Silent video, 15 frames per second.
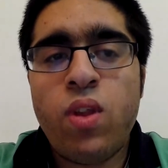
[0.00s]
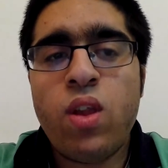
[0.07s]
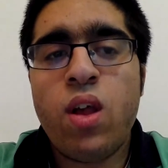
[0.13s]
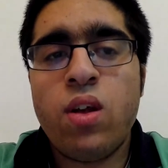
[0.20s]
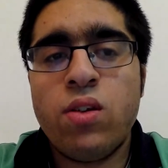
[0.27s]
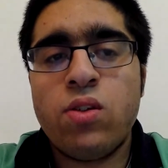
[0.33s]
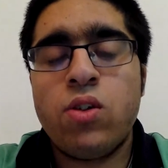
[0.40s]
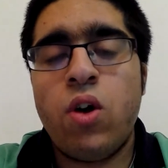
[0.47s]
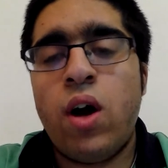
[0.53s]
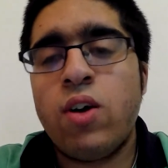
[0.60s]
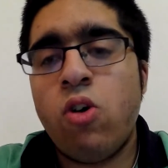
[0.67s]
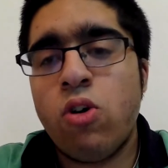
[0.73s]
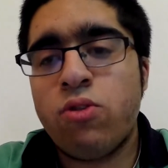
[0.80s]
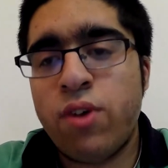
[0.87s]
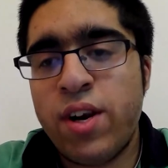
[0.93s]
so I
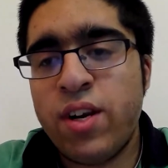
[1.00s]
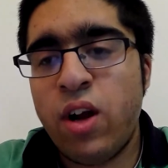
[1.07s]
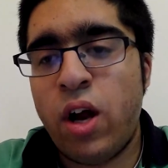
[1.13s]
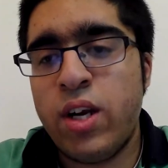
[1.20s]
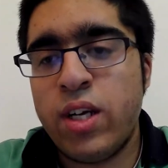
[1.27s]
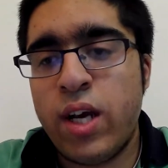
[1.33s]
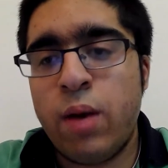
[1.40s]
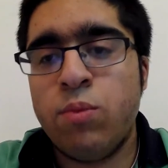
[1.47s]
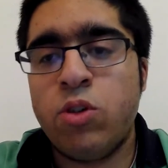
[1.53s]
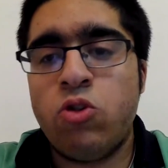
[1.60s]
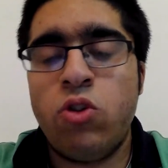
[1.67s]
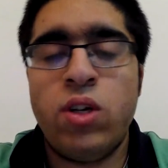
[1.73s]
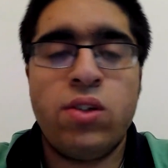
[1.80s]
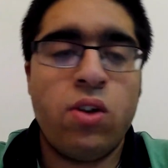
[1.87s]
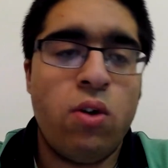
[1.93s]
got a grade 9 in
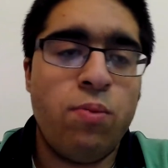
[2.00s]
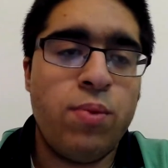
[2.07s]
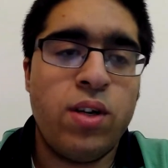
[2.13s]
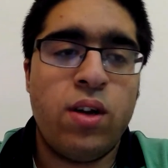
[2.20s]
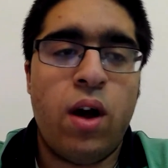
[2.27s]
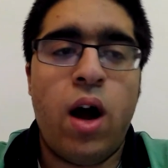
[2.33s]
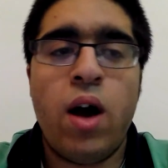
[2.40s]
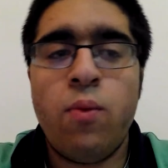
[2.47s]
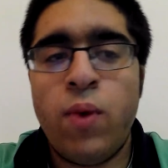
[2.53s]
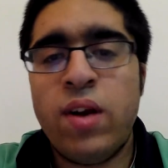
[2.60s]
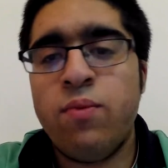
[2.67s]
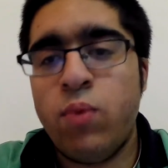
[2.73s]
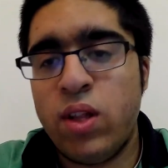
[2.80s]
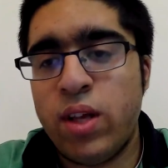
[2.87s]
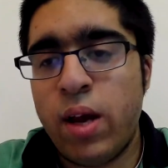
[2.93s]
chemistry. But I went
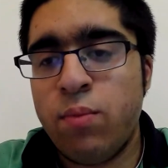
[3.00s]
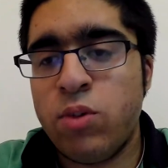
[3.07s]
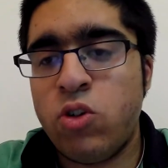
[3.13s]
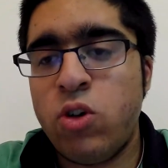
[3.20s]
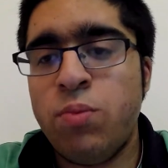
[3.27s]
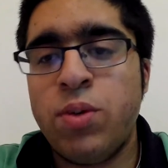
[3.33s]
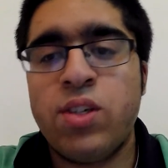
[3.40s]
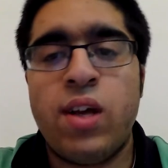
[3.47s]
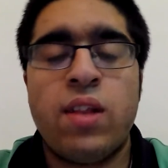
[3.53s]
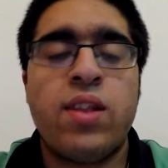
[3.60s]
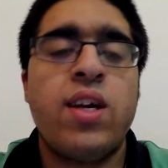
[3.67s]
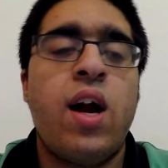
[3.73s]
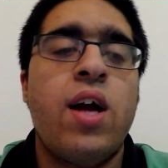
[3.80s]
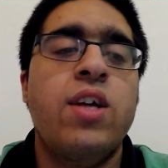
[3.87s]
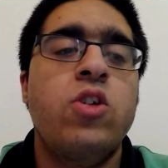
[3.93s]
with chemistry because I
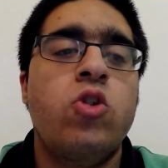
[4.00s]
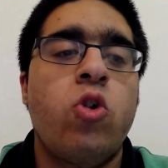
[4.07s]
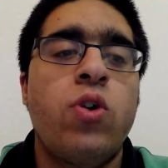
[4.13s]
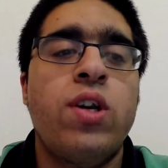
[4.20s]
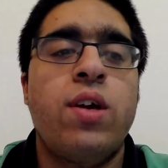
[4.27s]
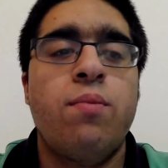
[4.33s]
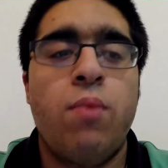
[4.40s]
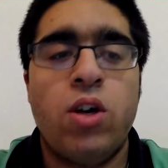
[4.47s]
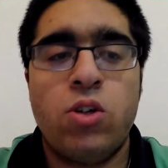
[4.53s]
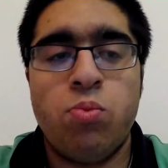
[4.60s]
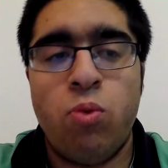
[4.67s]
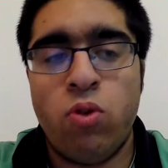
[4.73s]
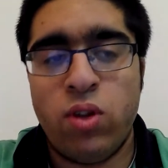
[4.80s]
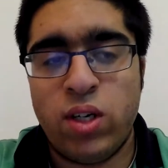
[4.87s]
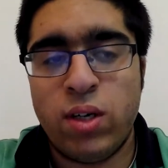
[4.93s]
think I enjoyed it much
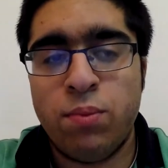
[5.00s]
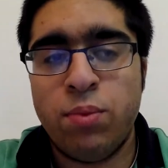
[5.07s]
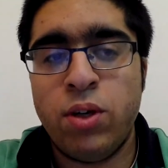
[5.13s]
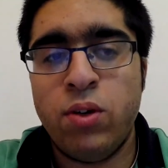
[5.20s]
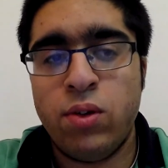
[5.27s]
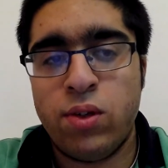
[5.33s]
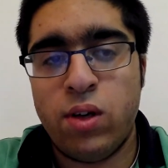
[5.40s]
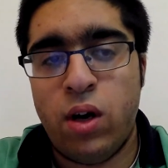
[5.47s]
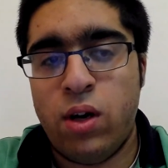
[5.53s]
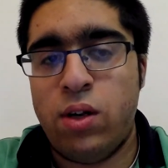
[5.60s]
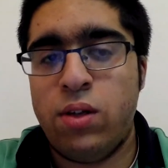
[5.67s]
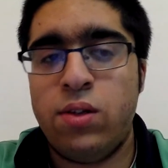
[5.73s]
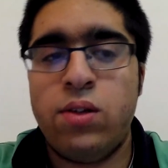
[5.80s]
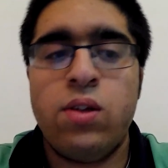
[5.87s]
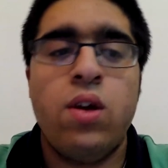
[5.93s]
more than computer
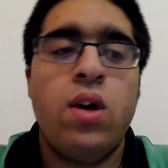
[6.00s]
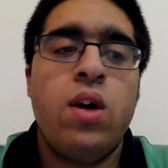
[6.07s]
science.